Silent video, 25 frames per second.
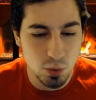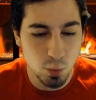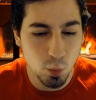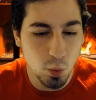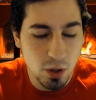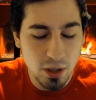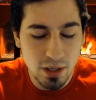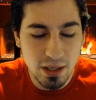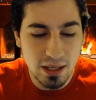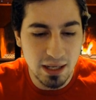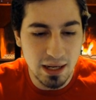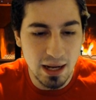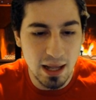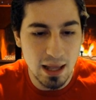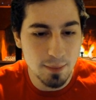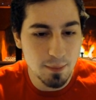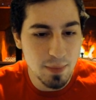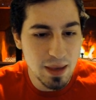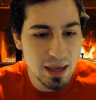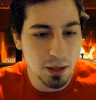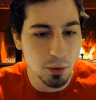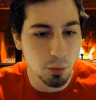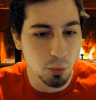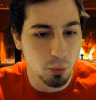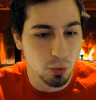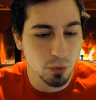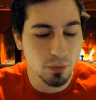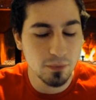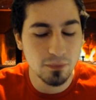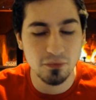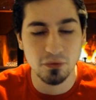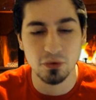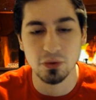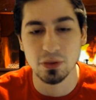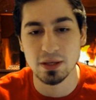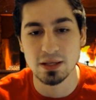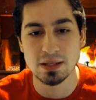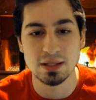Where can I make room
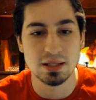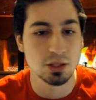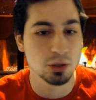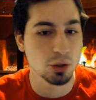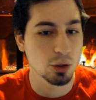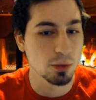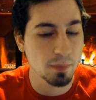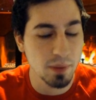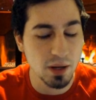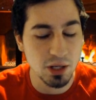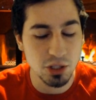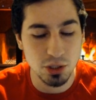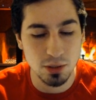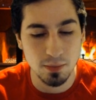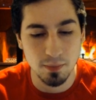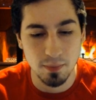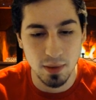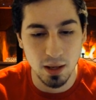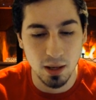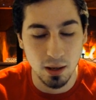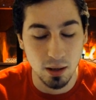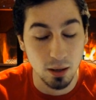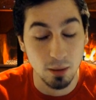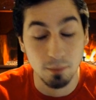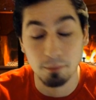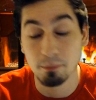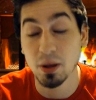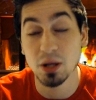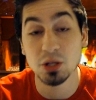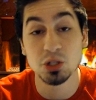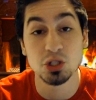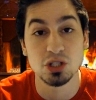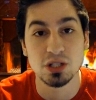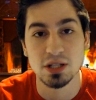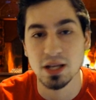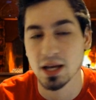for this in your budget